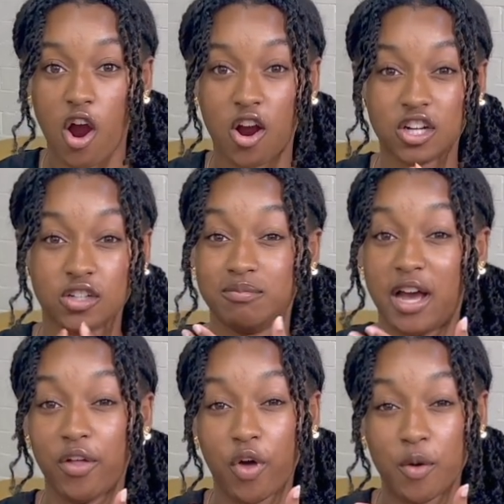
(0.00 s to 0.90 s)
our
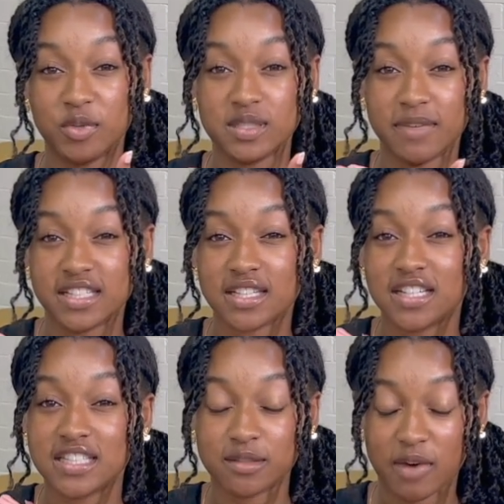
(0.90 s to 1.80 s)
mouth almost makes a
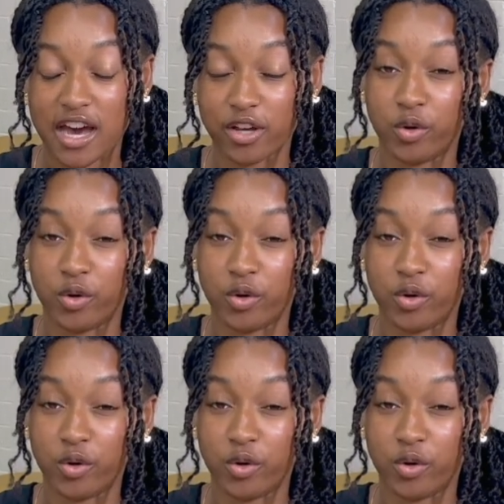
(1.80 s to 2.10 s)
smile